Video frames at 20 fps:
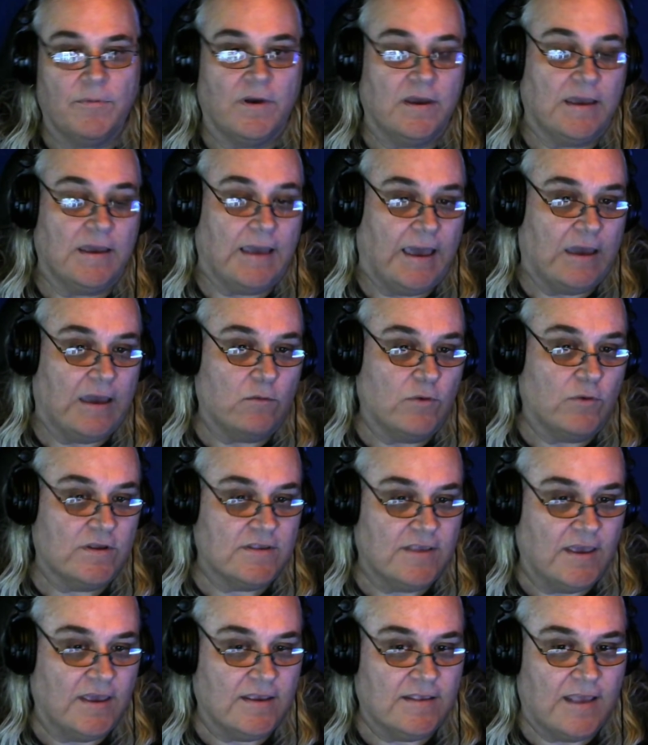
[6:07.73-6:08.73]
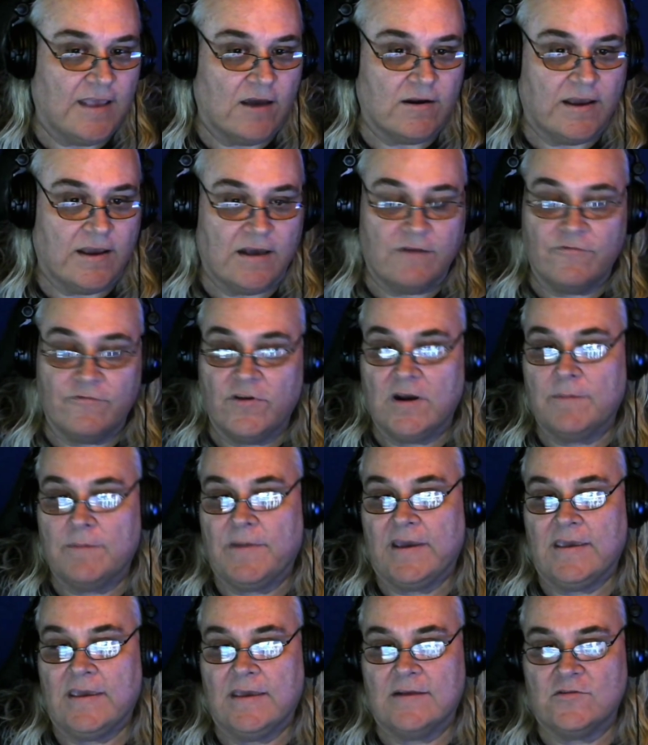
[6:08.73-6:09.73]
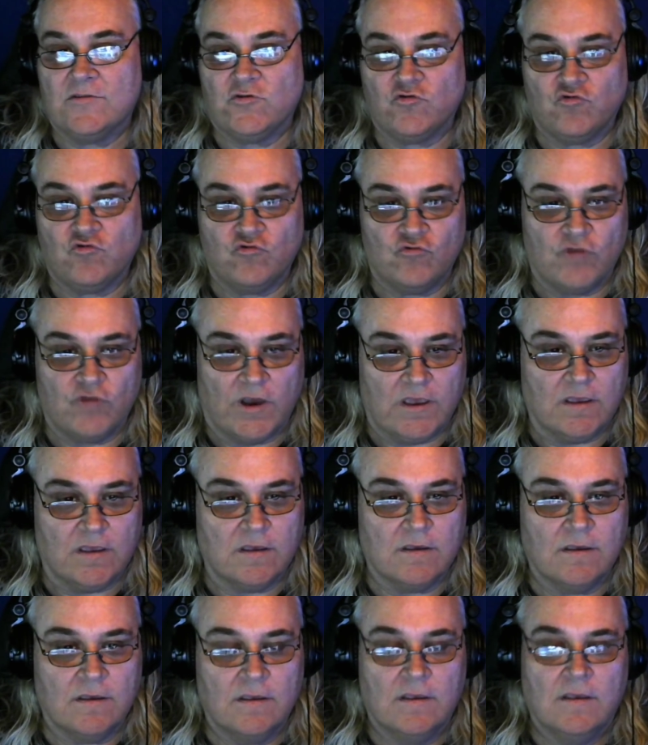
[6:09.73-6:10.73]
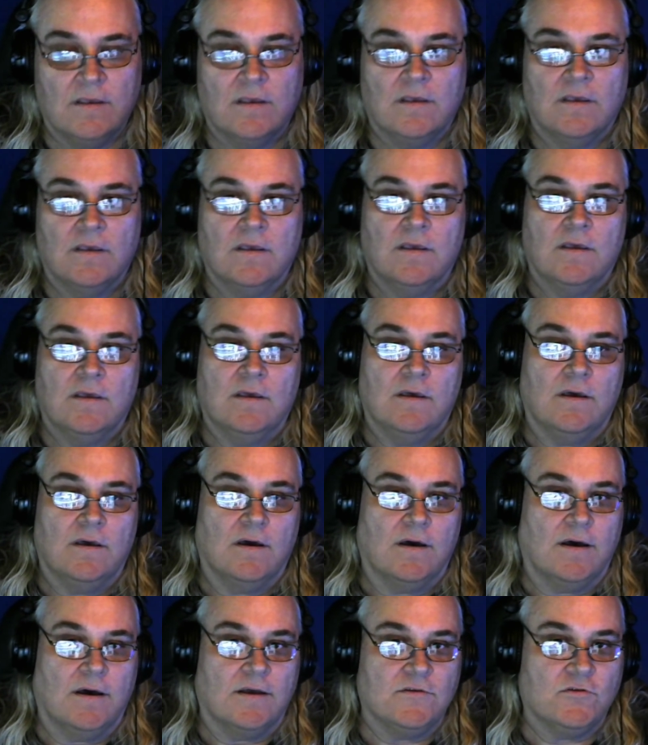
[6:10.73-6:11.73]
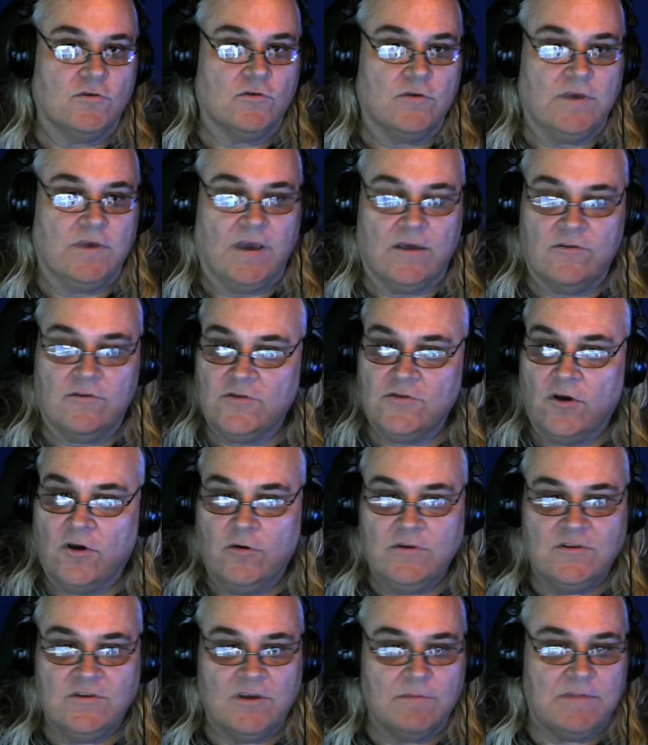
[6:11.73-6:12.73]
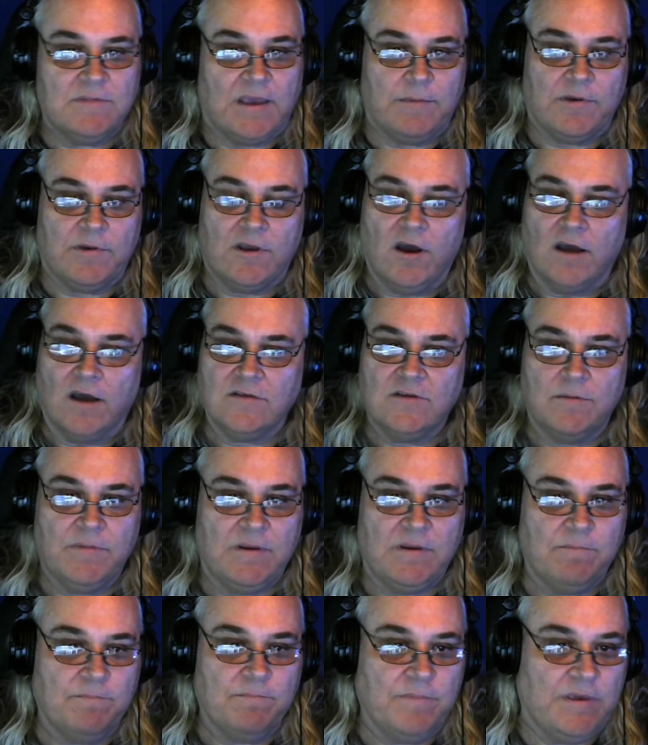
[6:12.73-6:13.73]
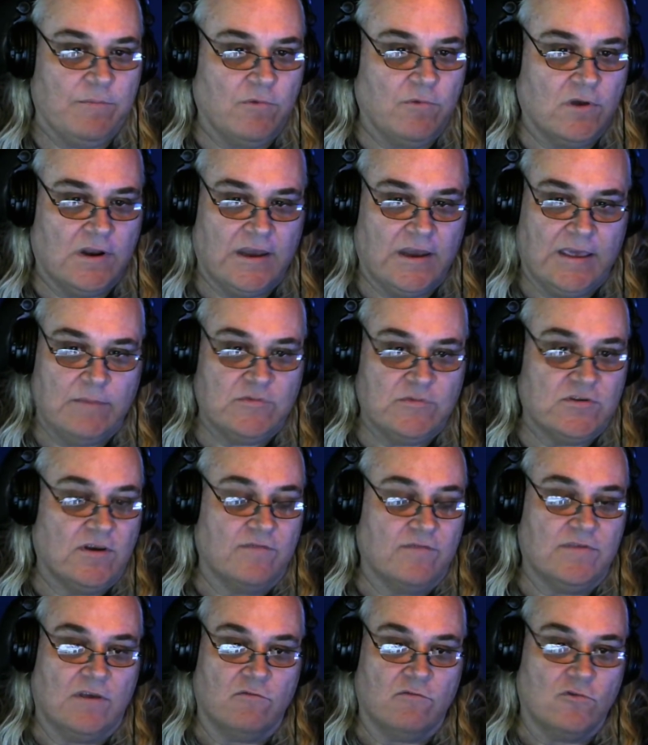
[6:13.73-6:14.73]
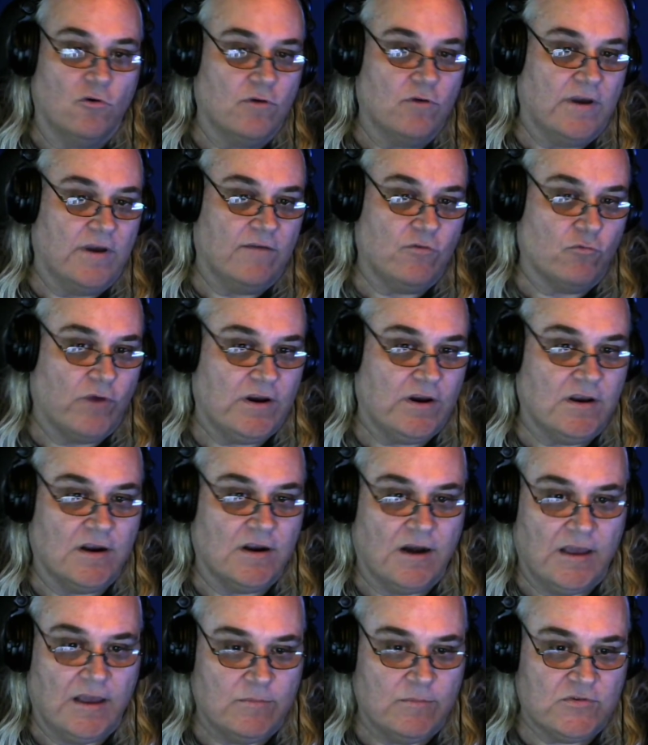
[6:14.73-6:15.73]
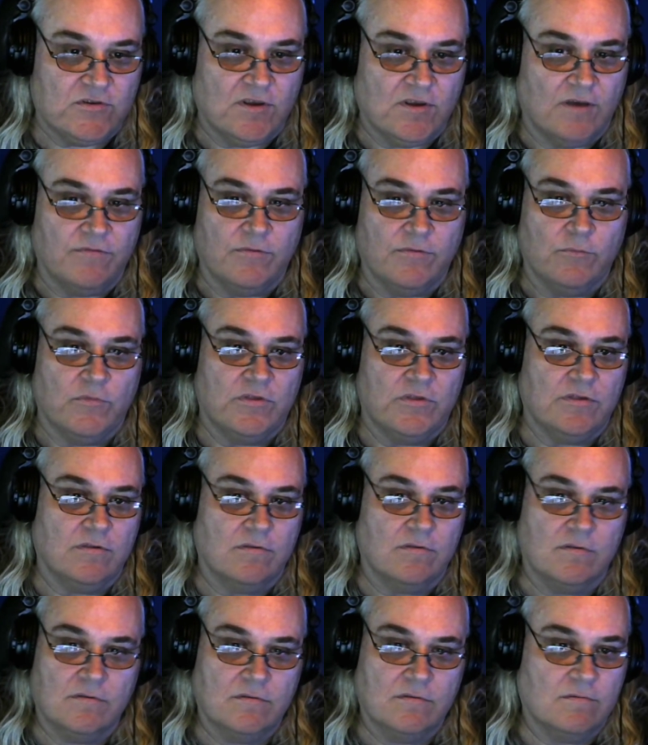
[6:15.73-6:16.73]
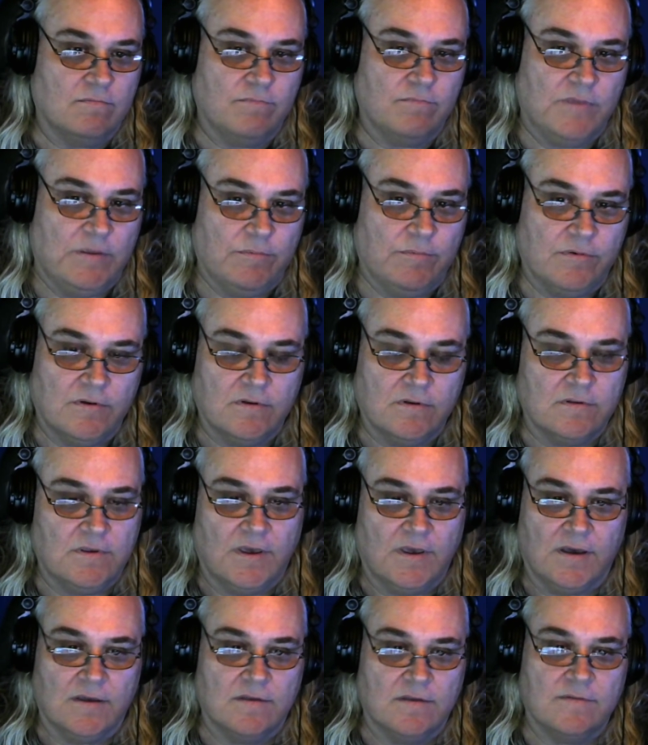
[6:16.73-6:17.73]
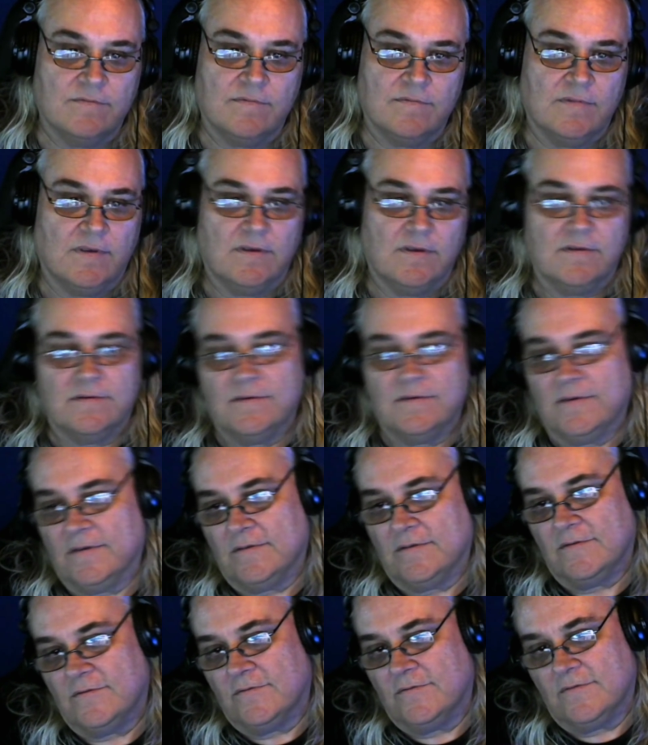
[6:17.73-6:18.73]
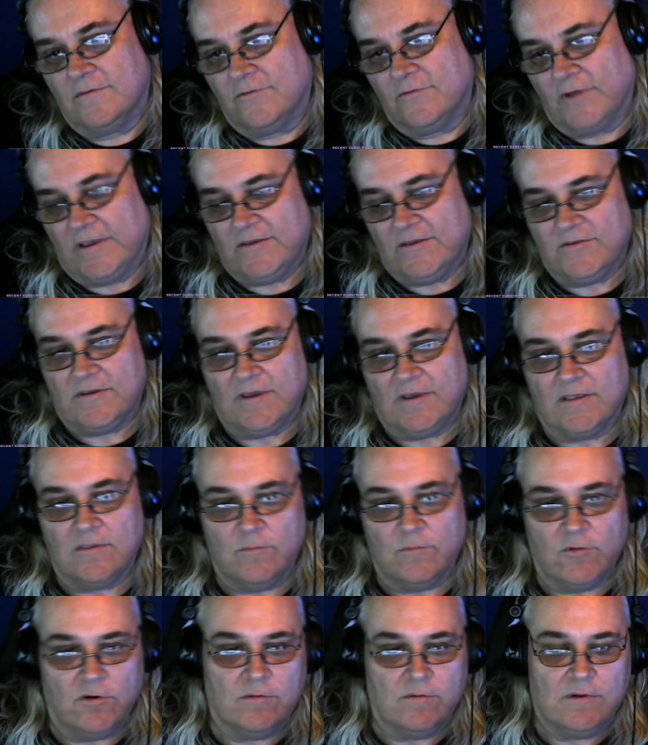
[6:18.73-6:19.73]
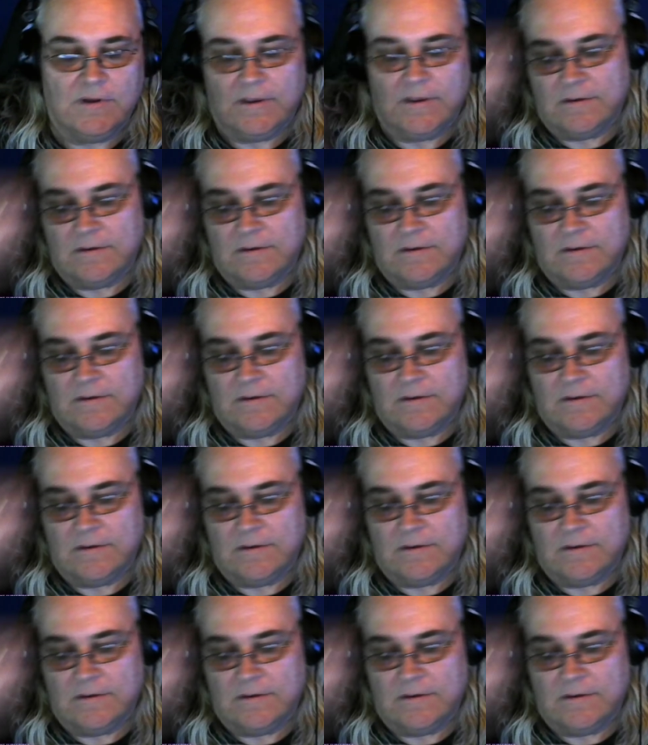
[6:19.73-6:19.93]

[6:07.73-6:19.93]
I had one take down. I had a friend of mine get a strike. So yeah, there's always some type of cause. People claim stuff that don't have the right to claim stuff, and with people, yeah, it's crazy at the moment.